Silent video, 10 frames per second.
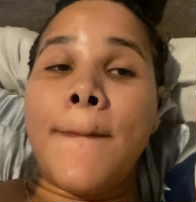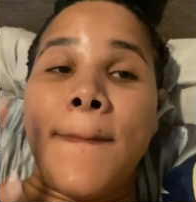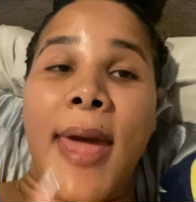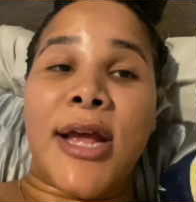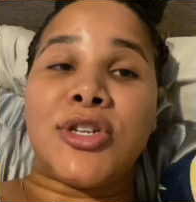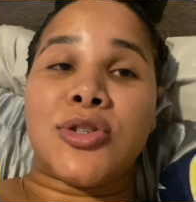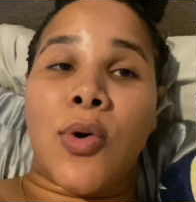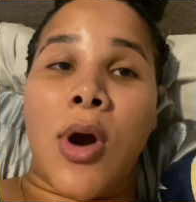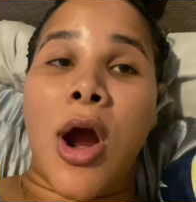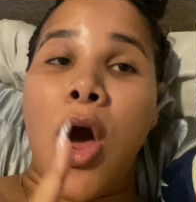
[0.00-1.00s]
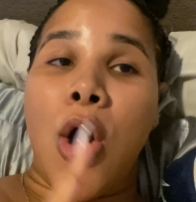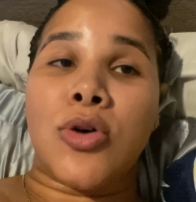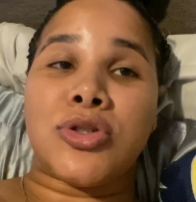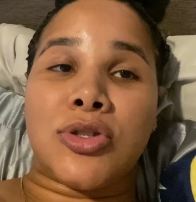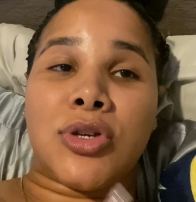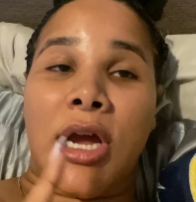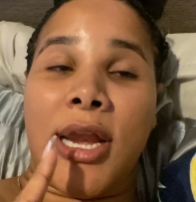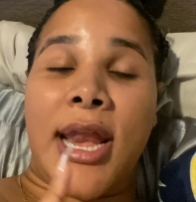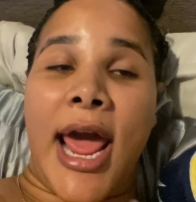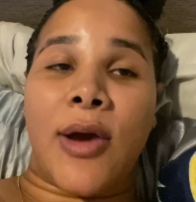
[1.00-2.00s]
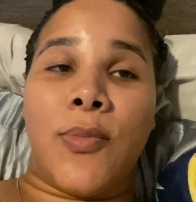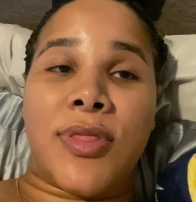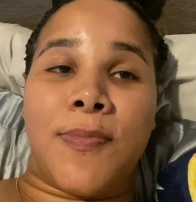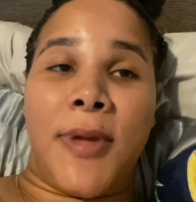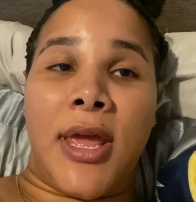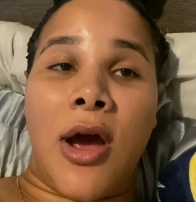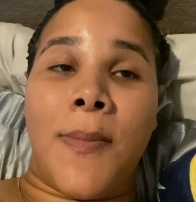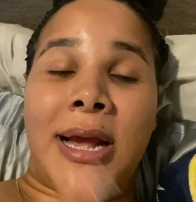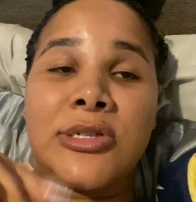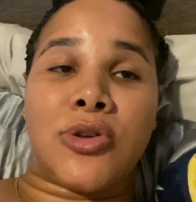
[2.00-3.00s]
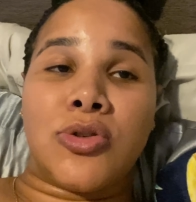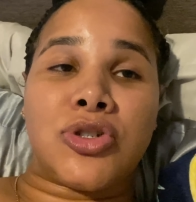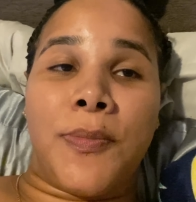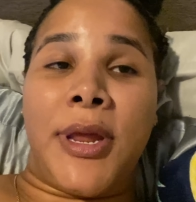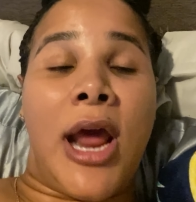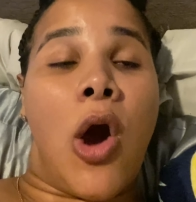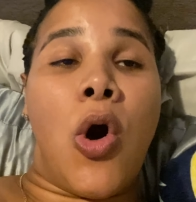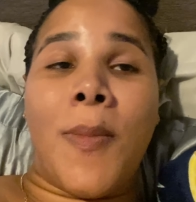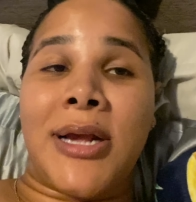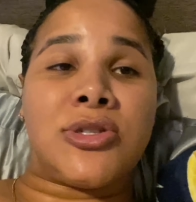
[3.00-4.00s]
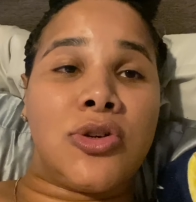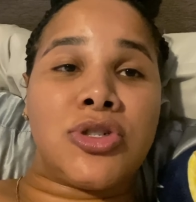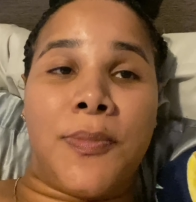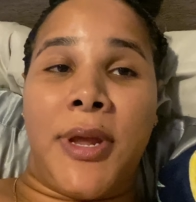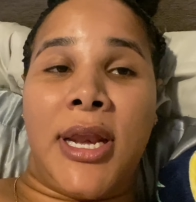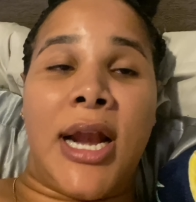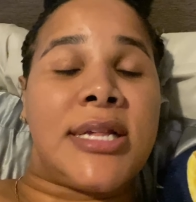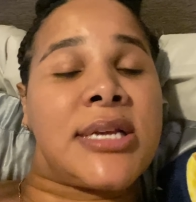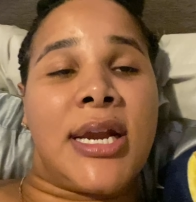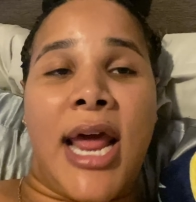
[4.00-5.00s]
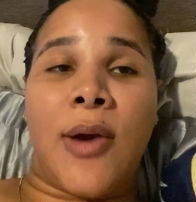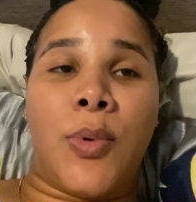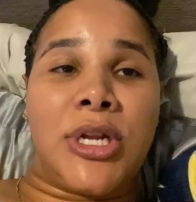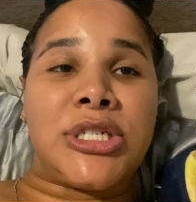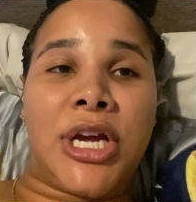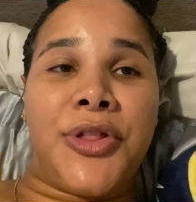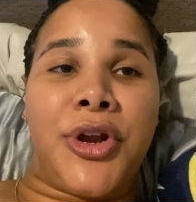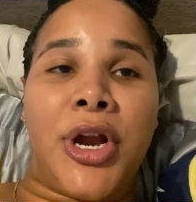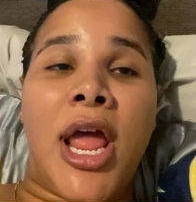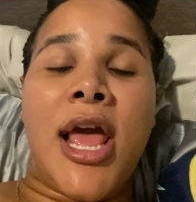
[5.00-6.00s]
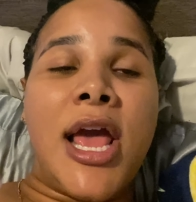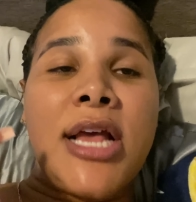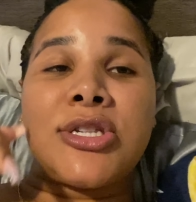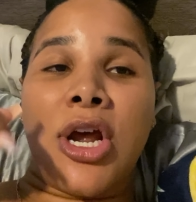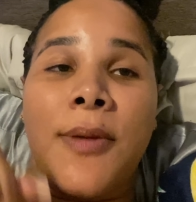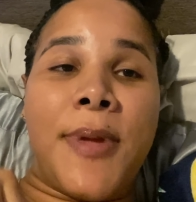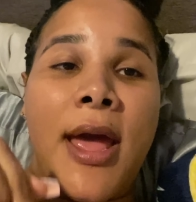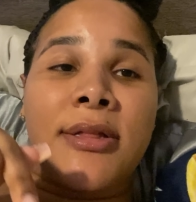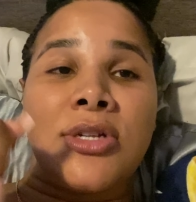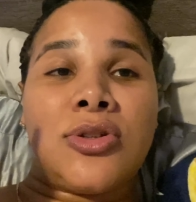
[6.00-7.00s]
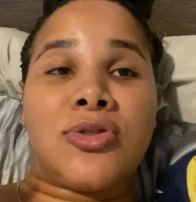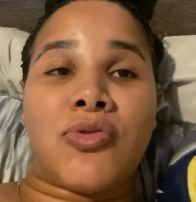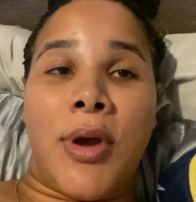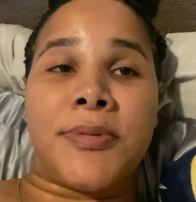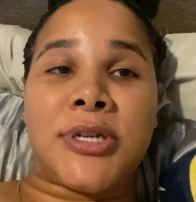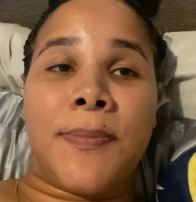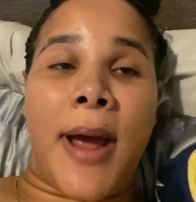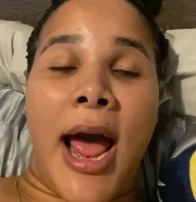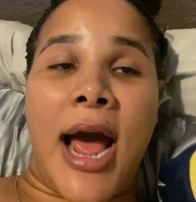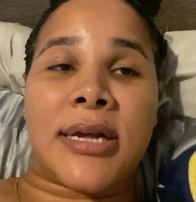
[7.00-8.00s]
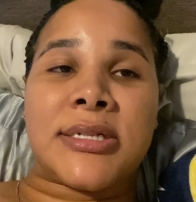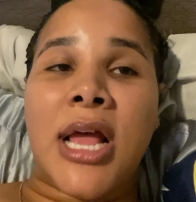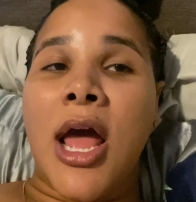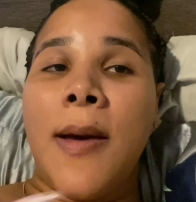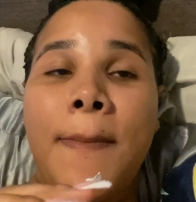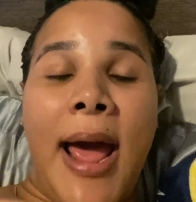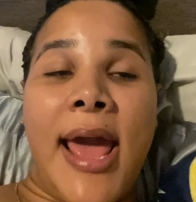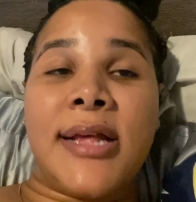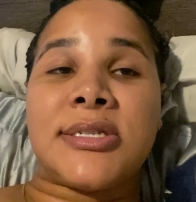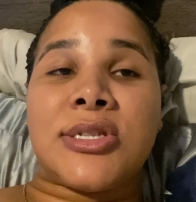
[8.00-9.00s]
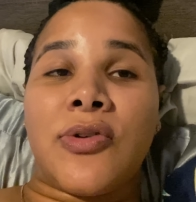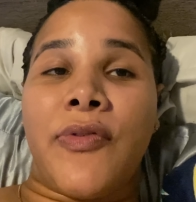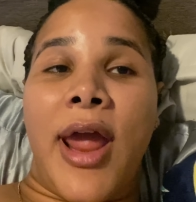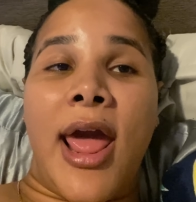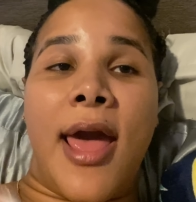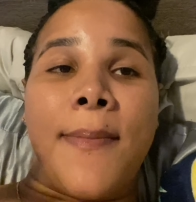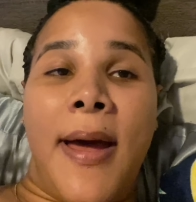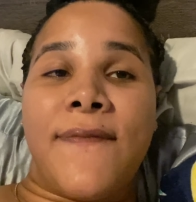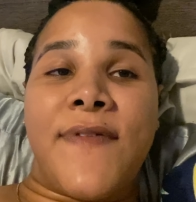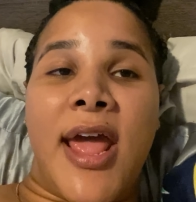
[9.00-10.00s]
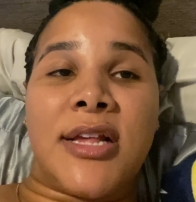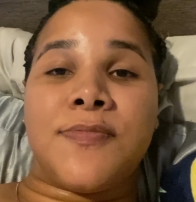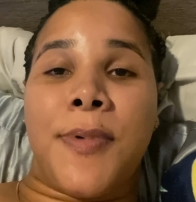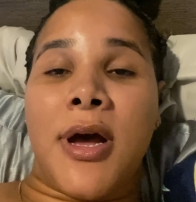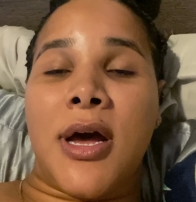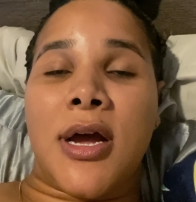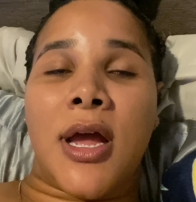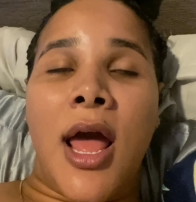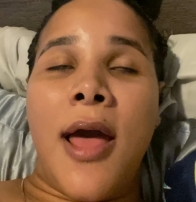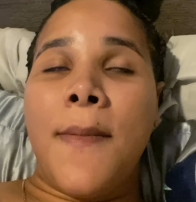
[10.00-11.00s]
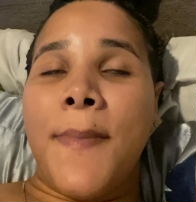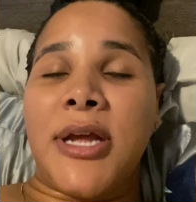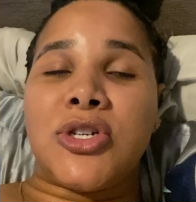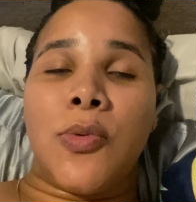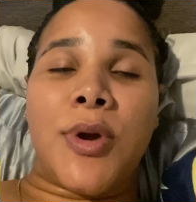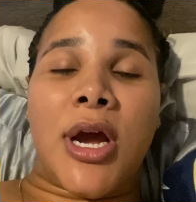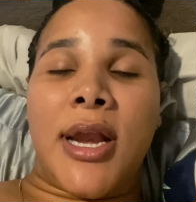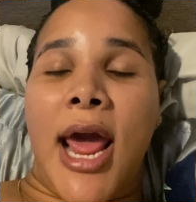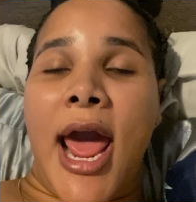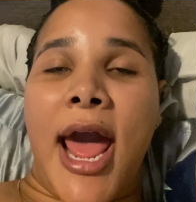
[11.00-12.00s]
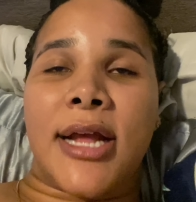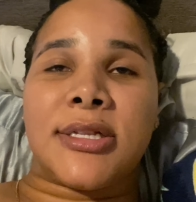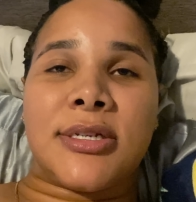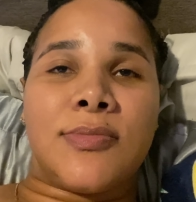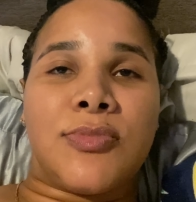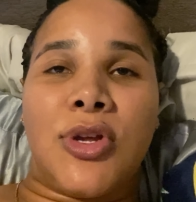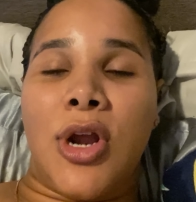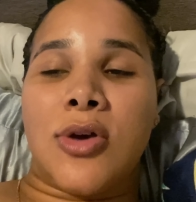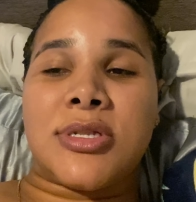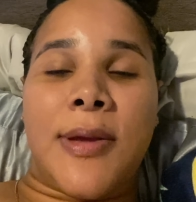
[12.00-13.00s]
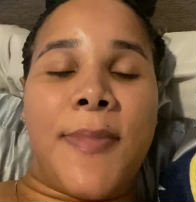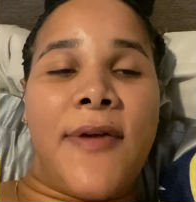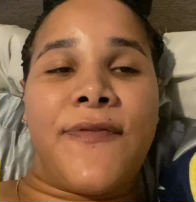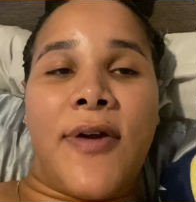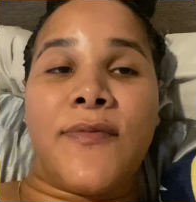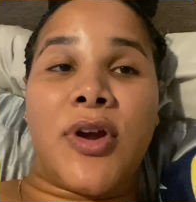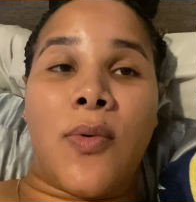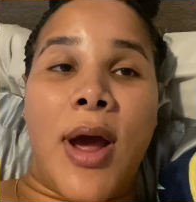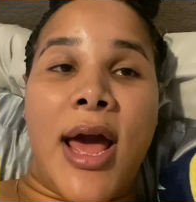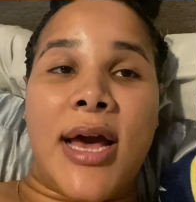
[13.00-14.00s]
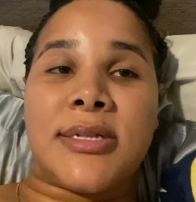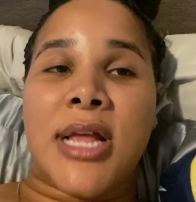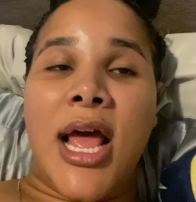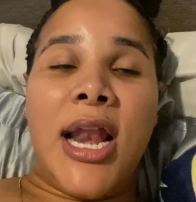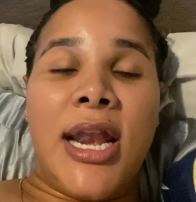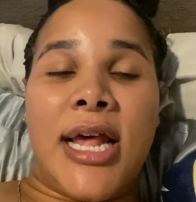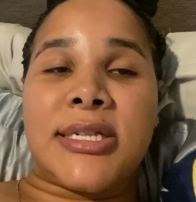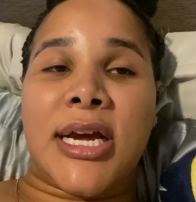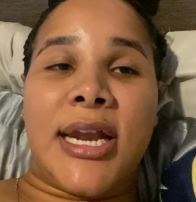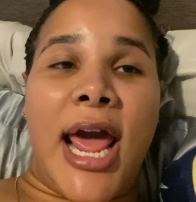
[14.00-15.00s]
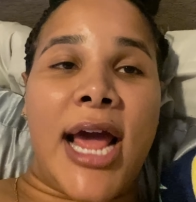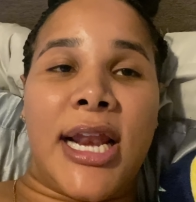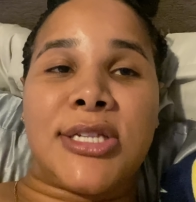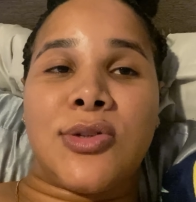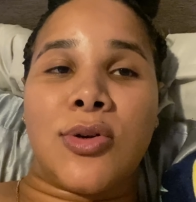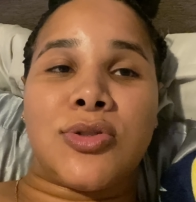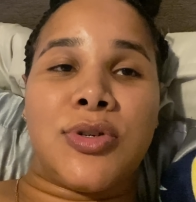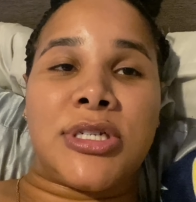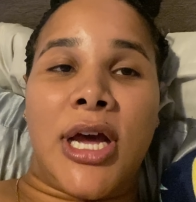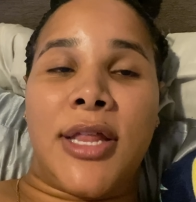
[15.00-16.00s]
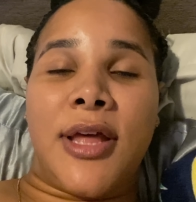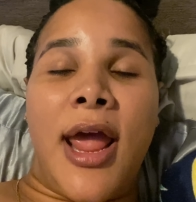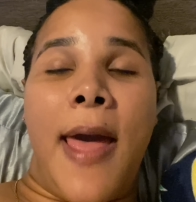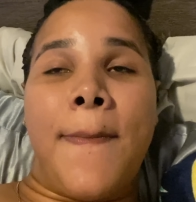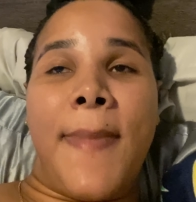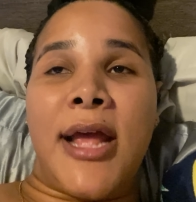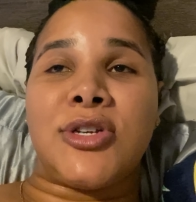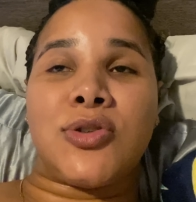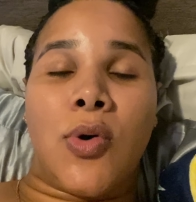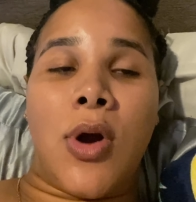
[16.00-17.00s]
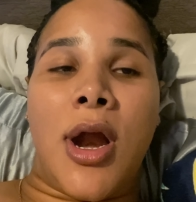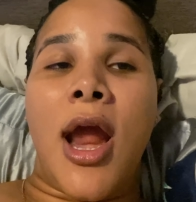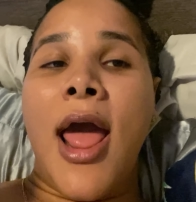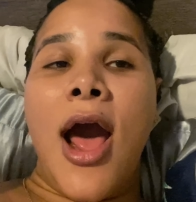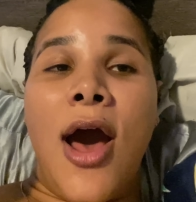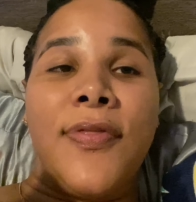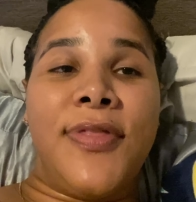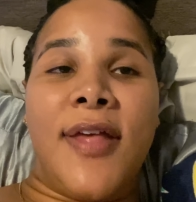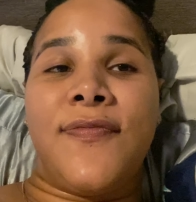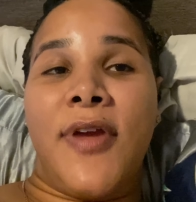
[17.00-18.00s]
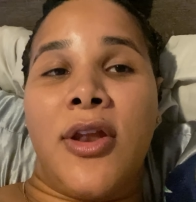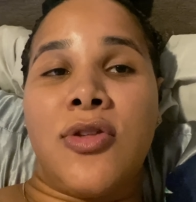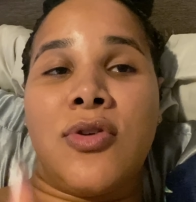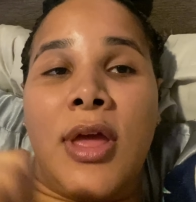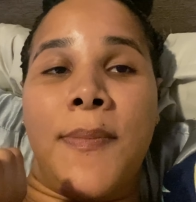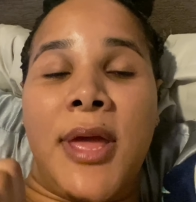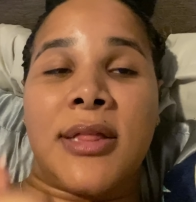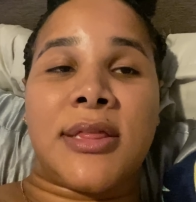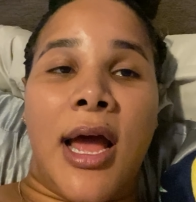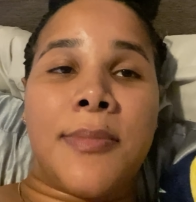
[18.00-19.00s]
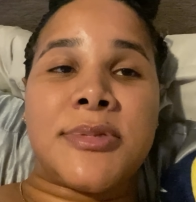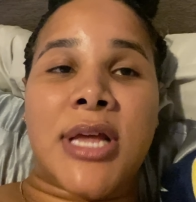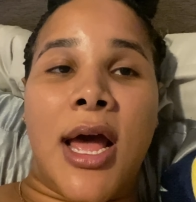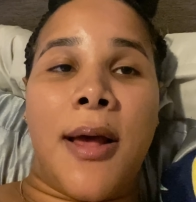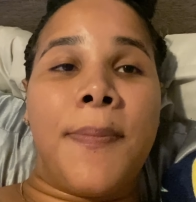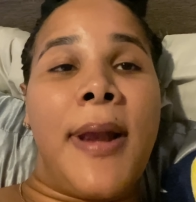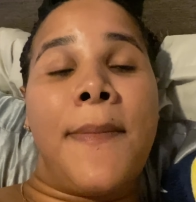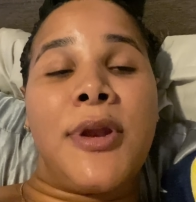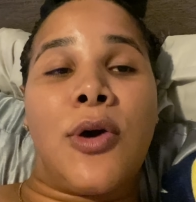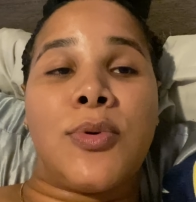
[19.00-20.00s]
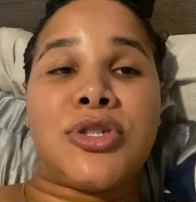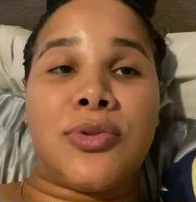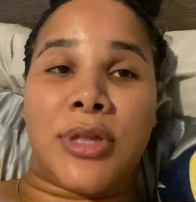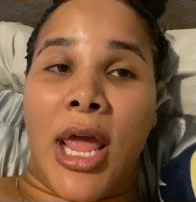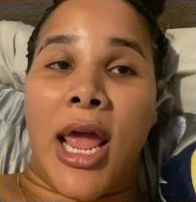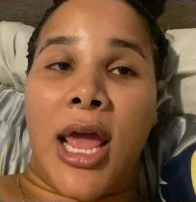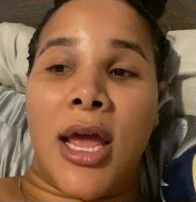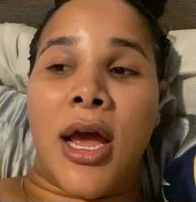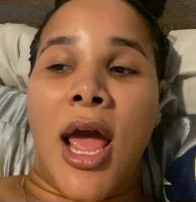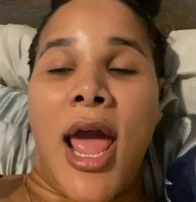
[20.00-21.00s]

Make sure also to connect with me on my social media. All my social media, let's connect with each other. It's going to be at the description box. My Instagram, my Facebook. Make sure we connect. You know, send me a friend request Let's connect. Let's talk to each other and make sure on this video you give me a thumbs up. Let me know what you think.